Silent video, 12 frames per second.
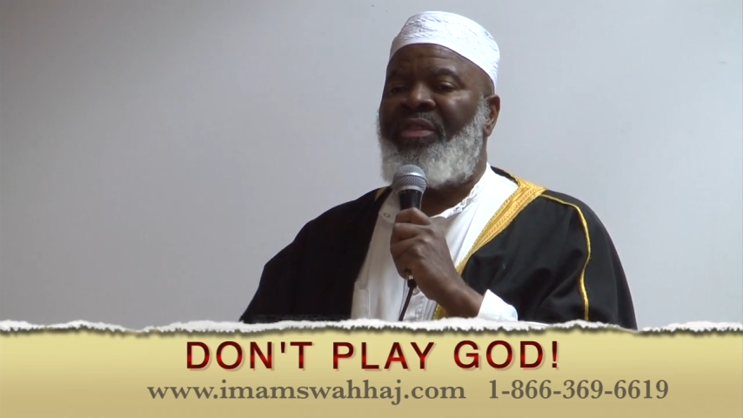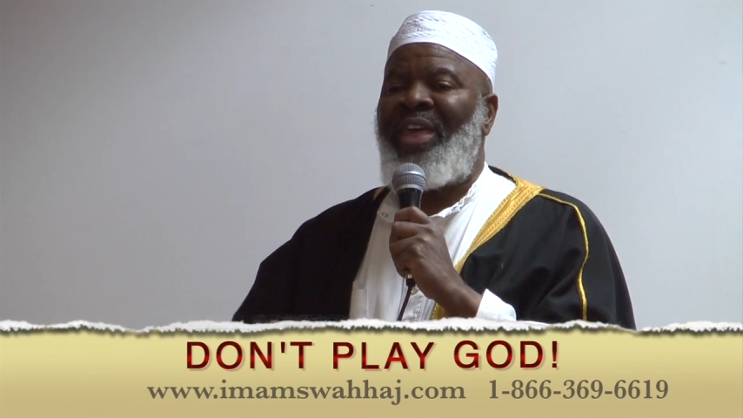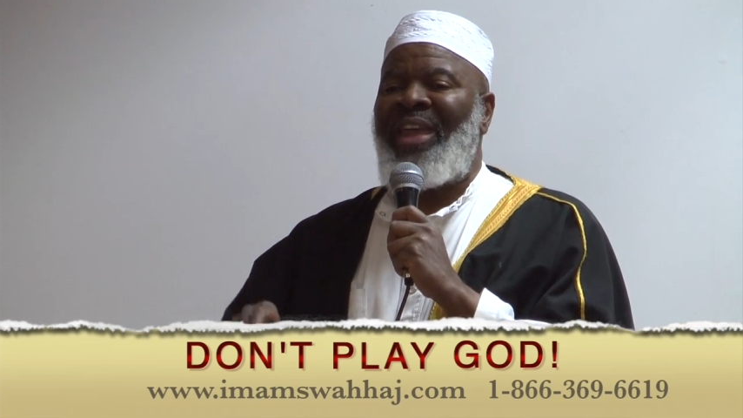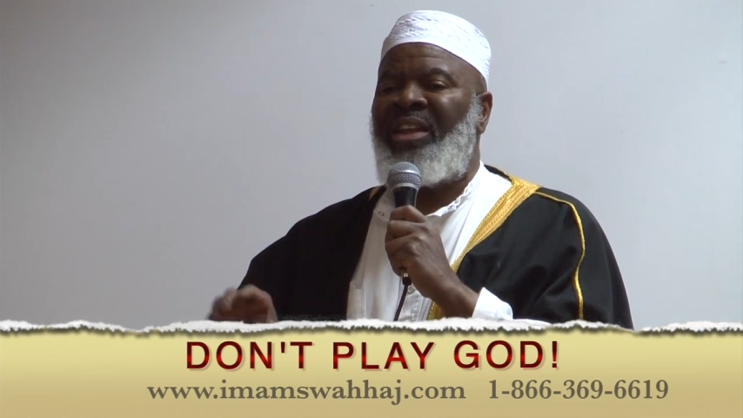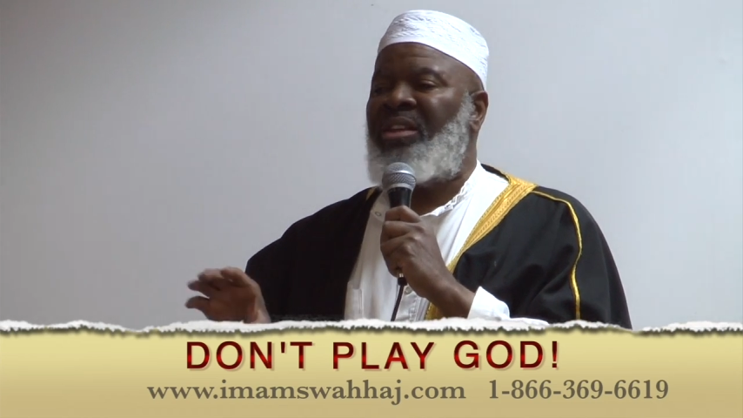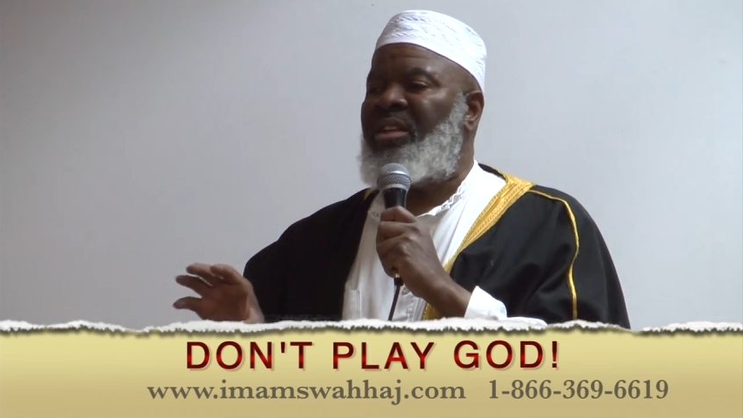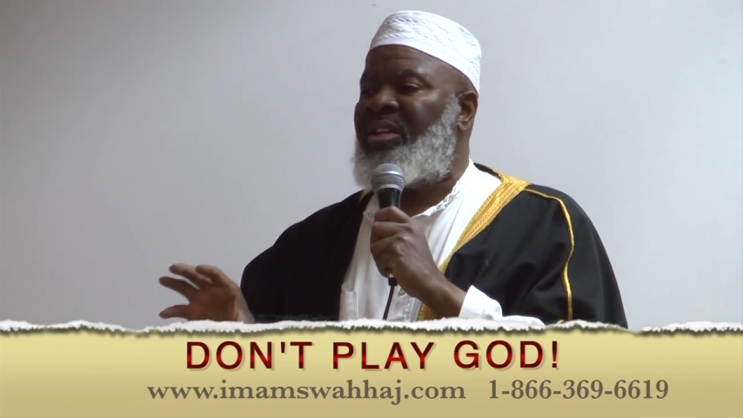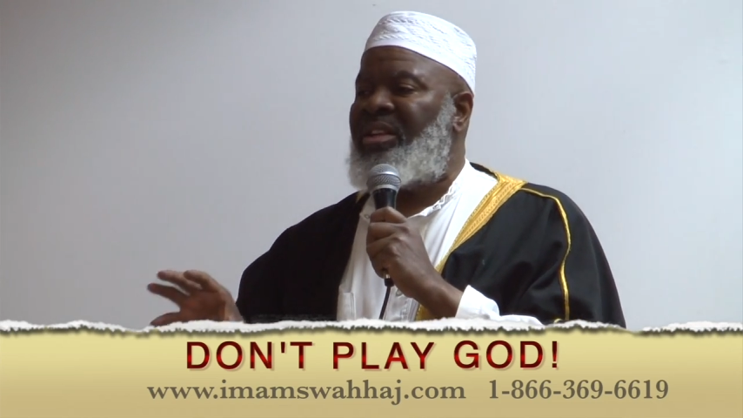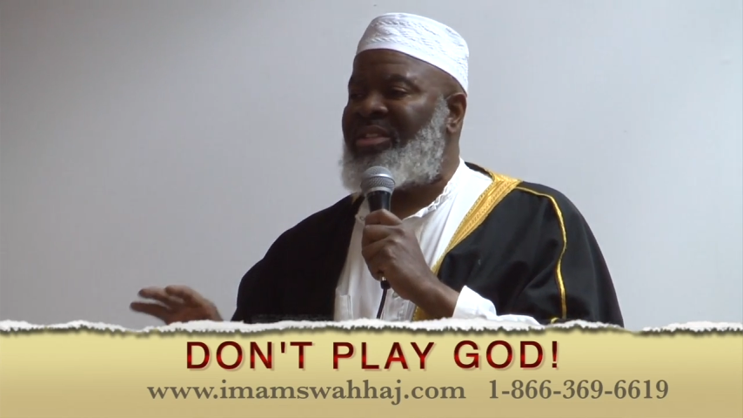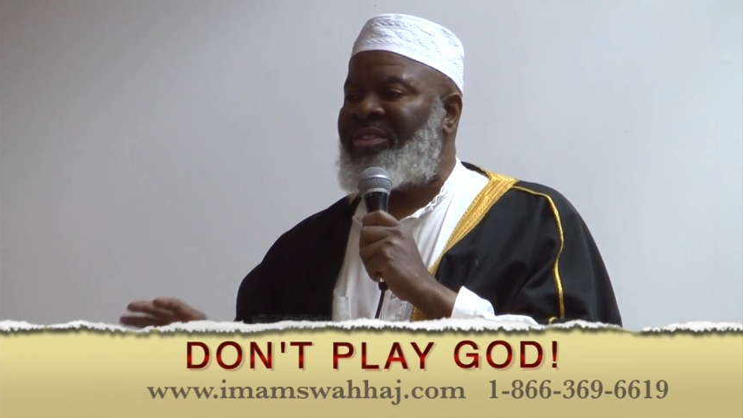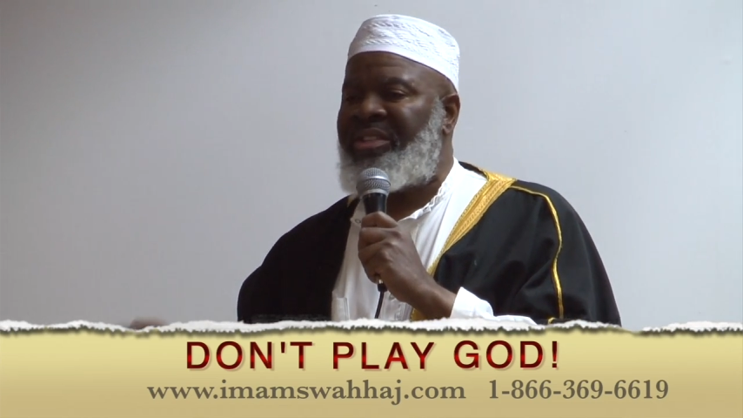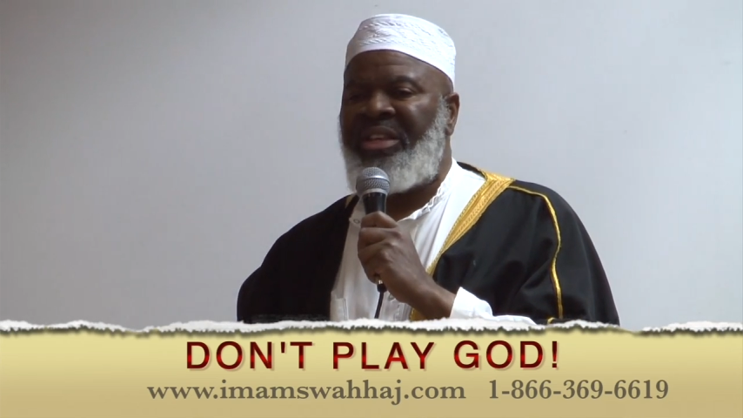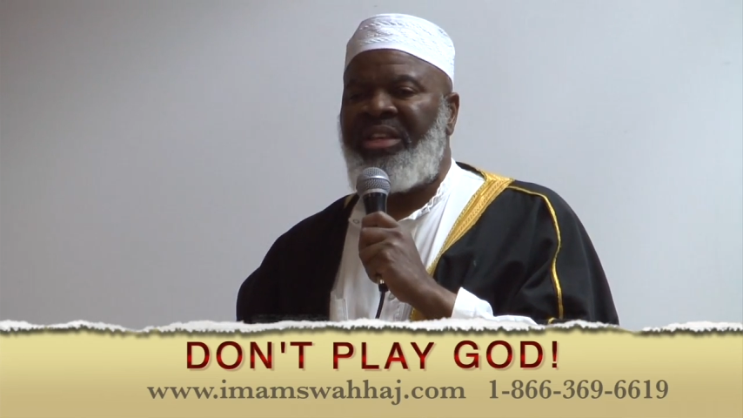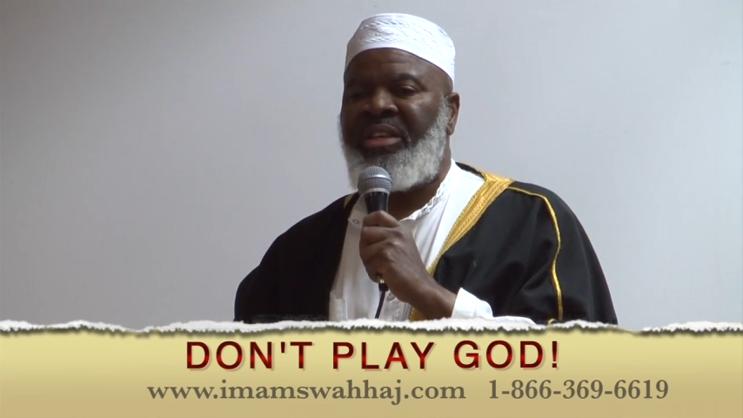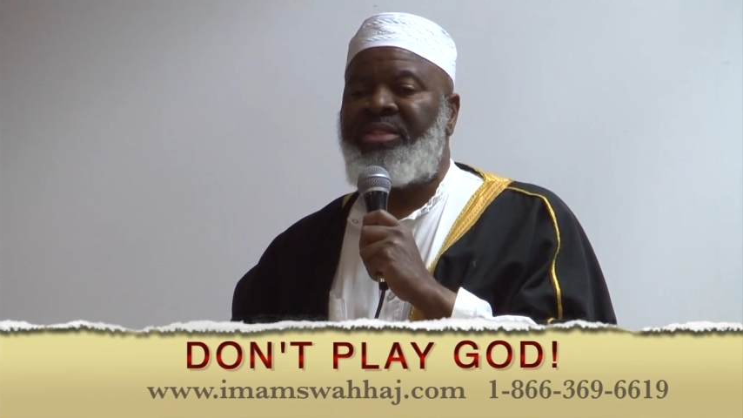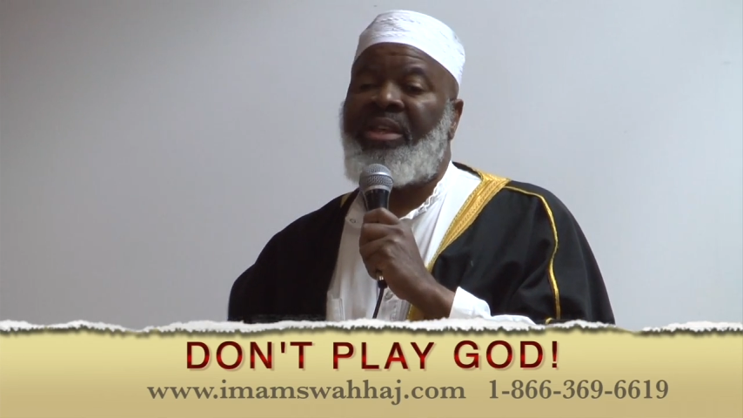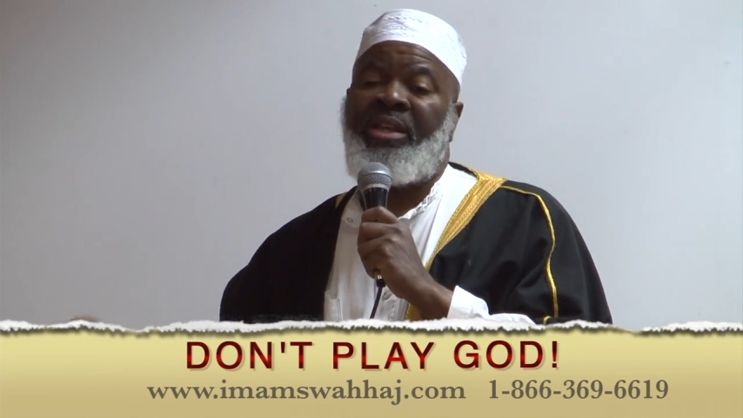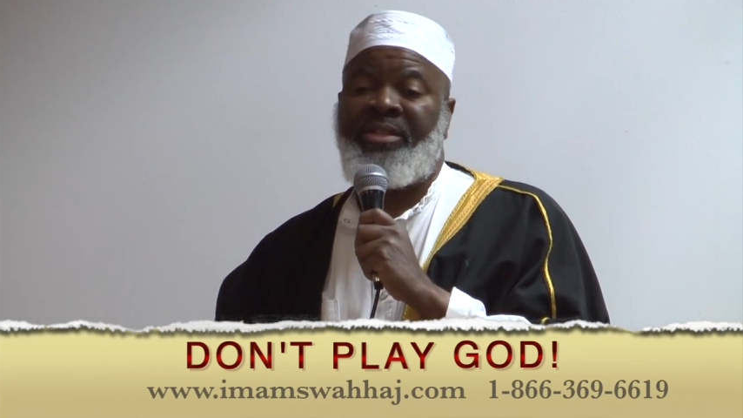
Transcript: than the disease